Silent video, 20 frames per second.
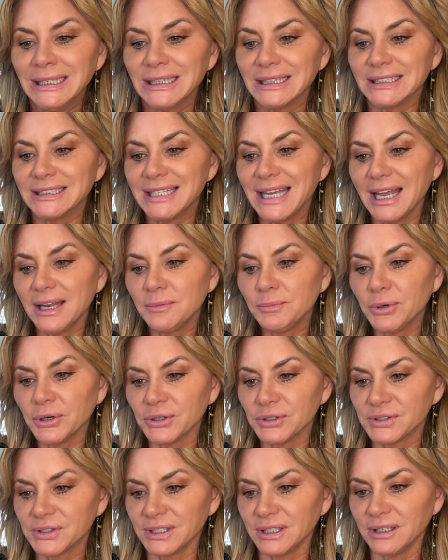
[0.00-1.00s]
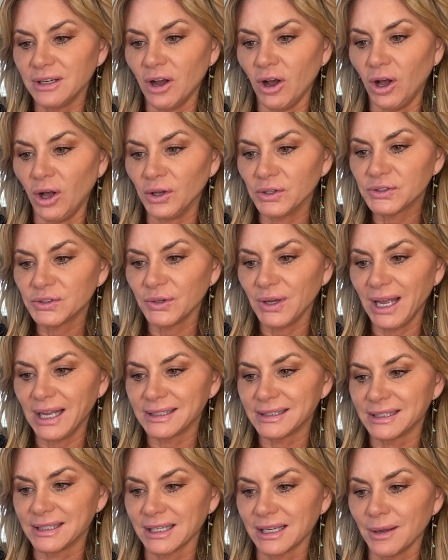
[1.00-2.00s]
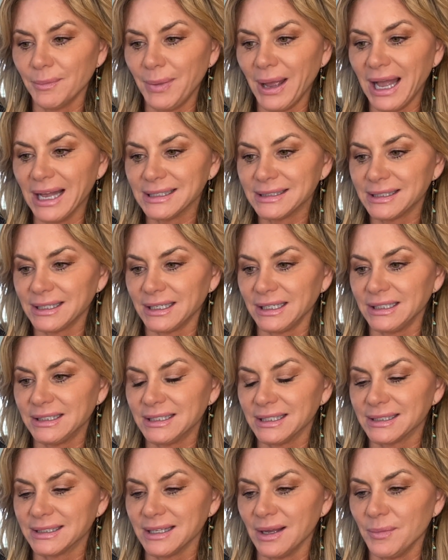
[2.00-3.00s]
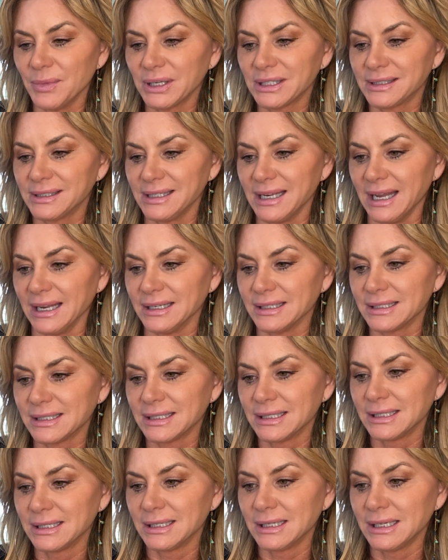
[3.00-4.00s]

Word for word: The 10 person also has the capacity to some extent,